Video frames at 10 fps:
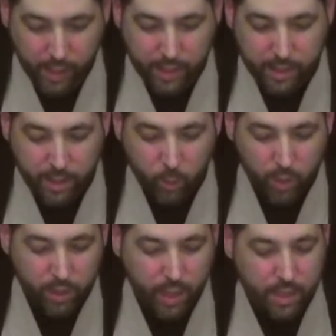he didn't
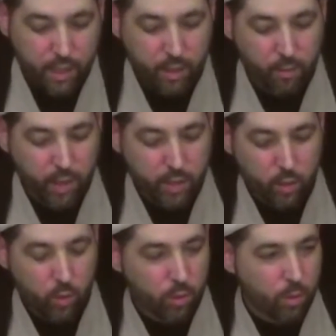realize that the
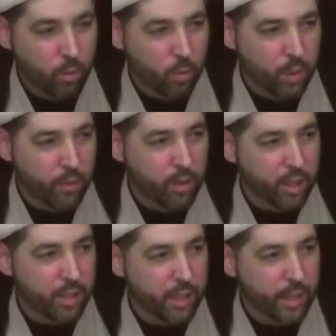vessel or whatever
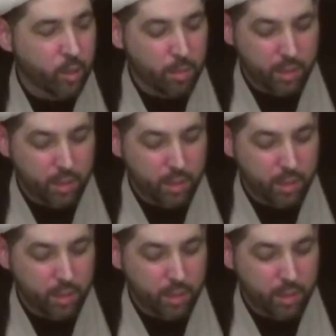the container